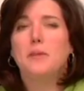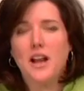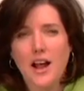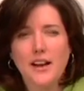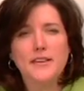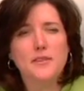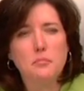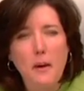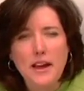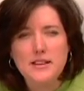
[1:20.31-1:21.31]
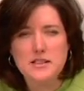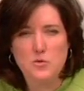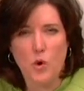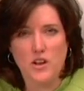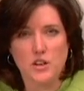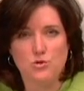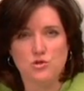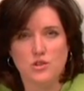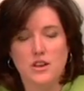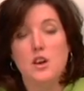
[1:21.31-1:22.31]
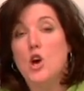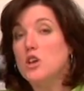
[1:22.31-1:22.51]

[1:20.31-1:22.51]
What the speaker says: Not a spicy one usually.